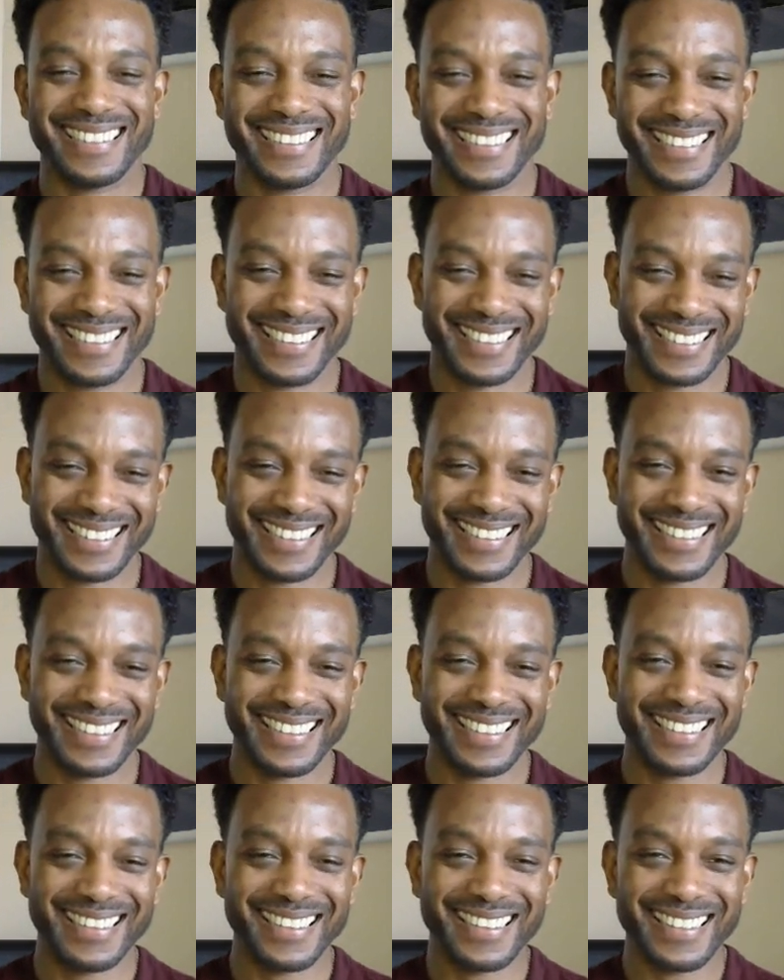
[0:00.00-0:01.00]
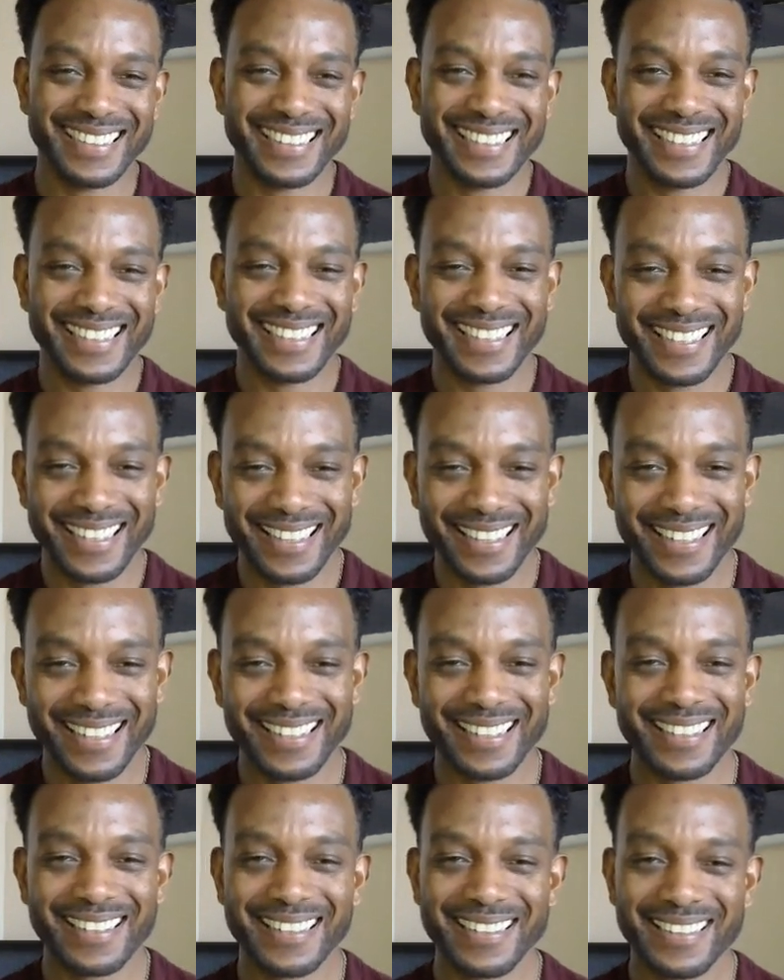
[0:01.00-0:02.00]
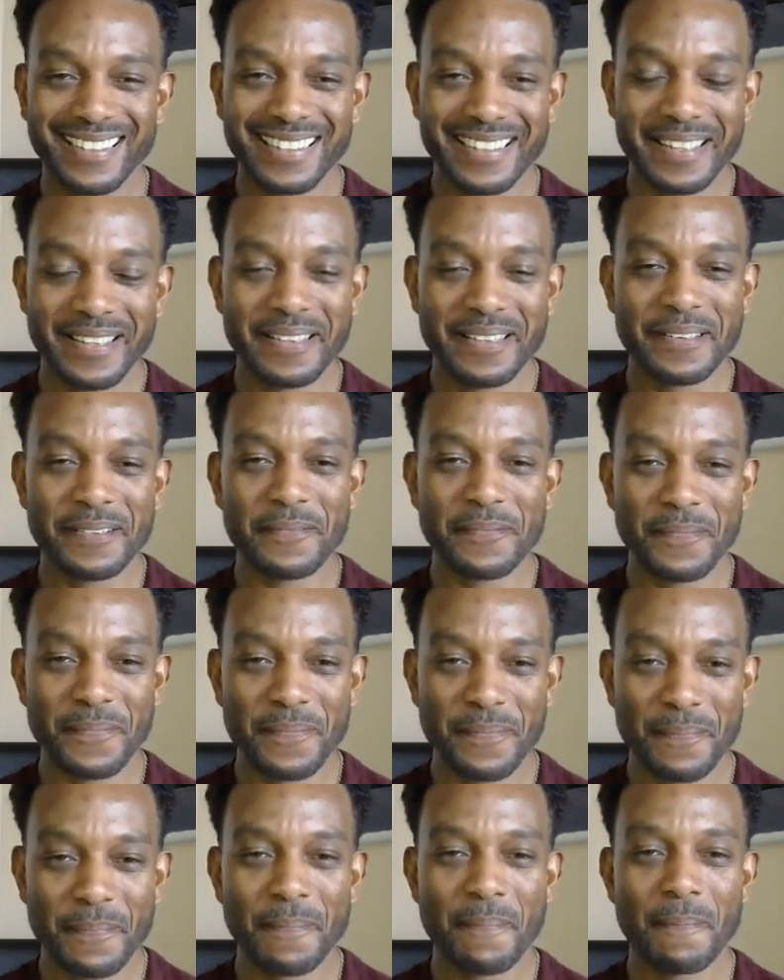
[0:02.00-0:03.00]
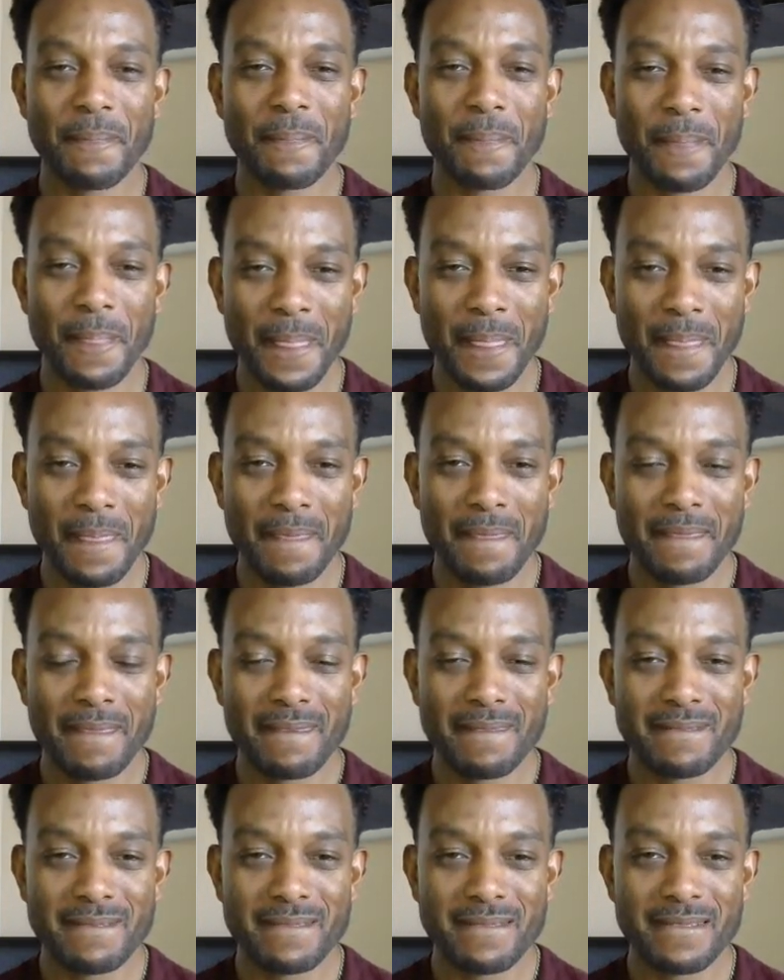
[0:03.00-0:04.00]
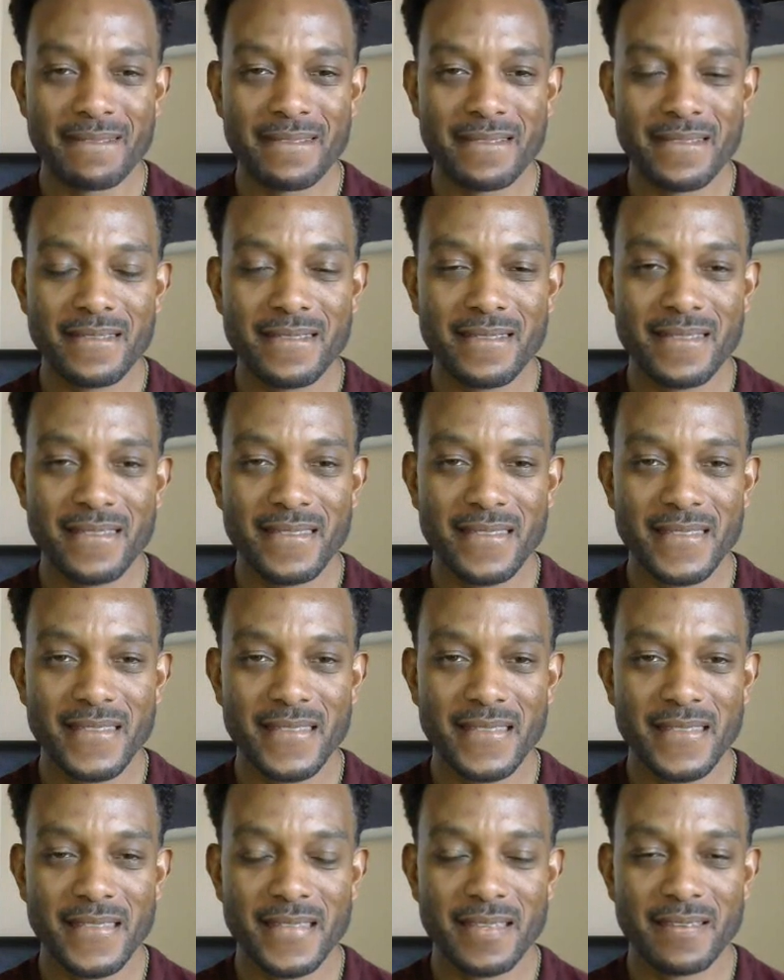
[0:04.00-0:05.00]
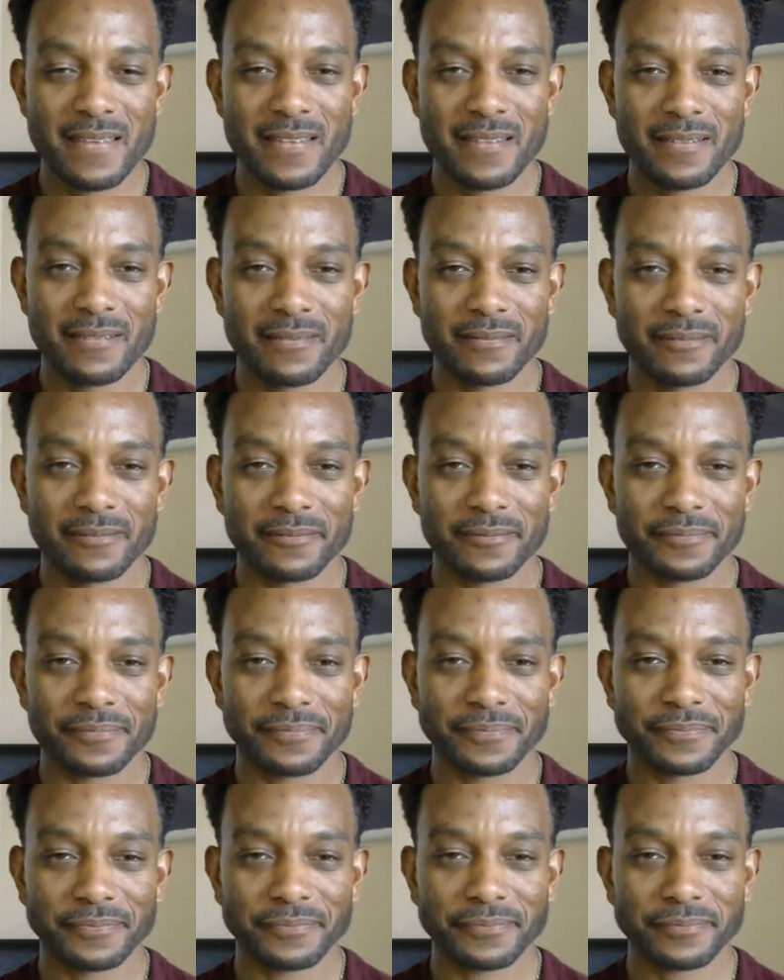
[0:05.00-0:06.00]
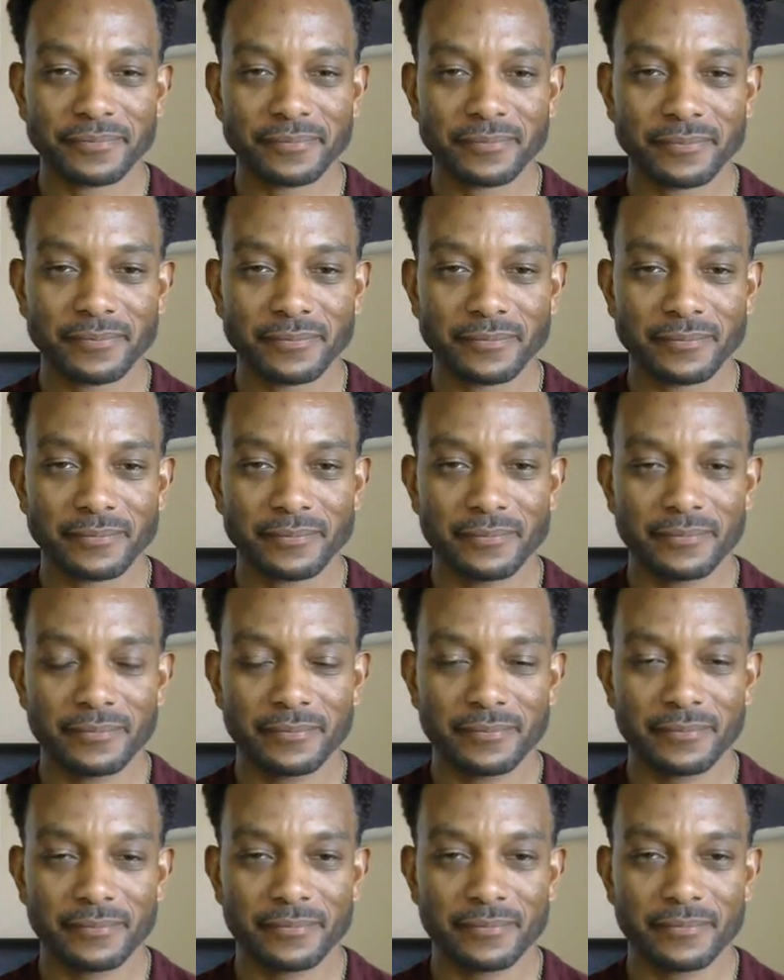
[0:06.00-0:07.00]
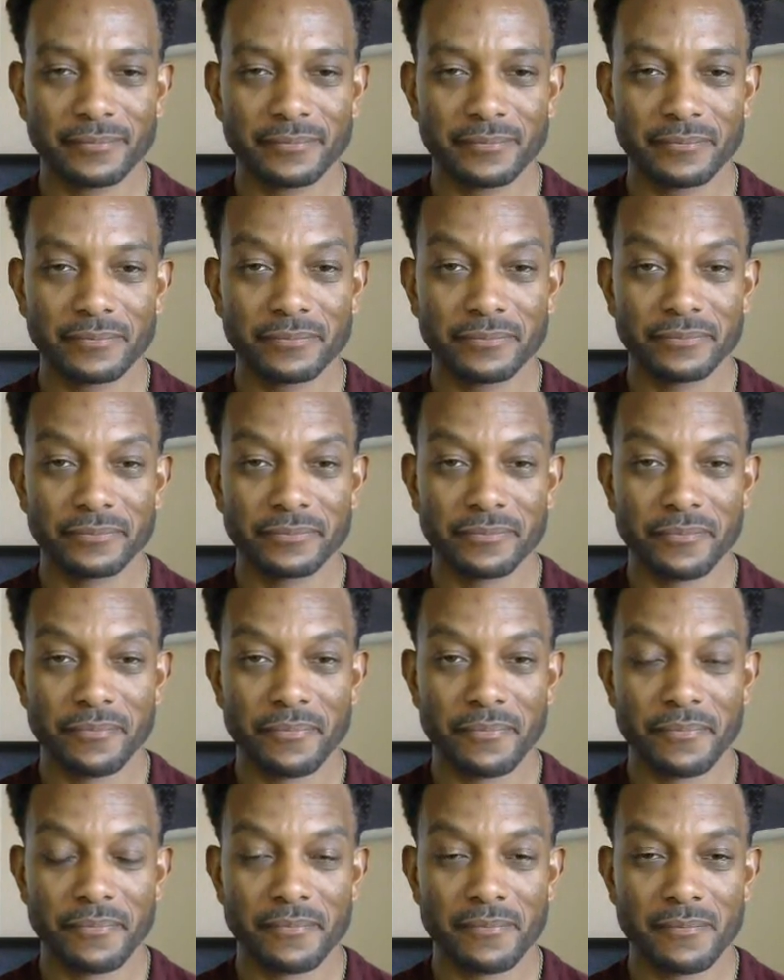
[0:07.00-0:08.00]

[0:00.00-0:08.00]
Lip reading: (not speaking)